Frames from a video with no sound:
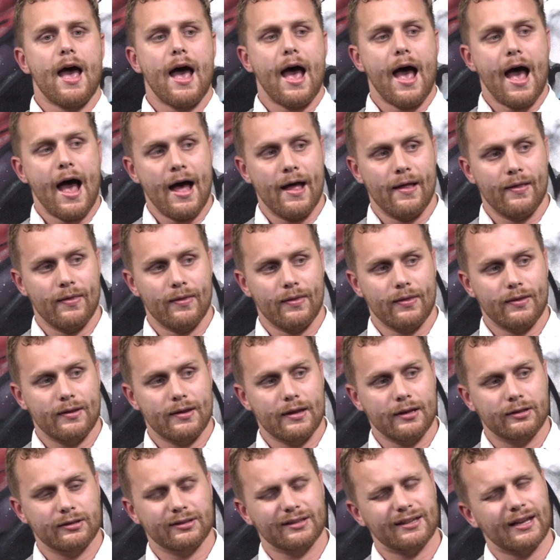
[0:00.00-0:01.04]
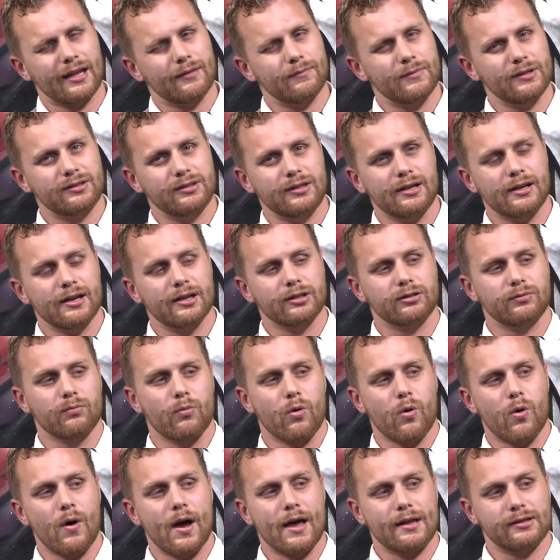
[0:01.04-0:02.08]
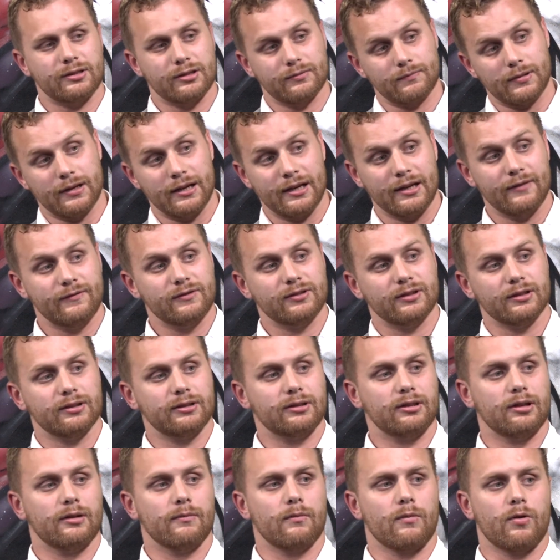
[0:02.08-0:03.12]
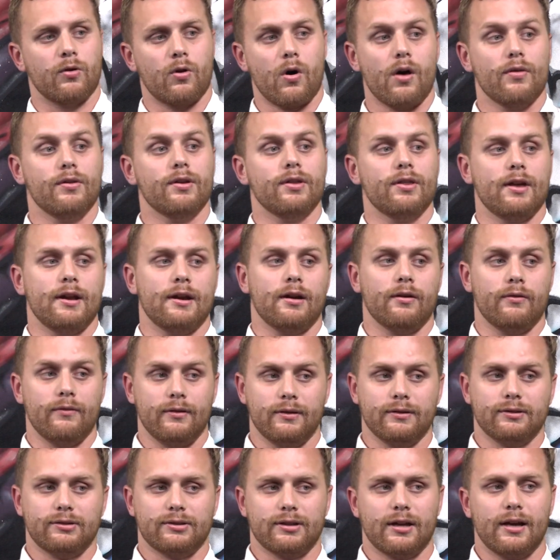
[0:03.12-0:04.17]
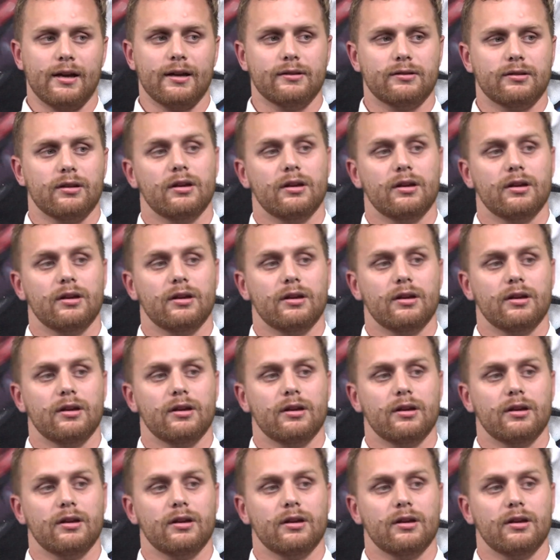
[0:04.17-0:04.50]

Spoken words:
And it can be seen as more as a belief system rather than a real science.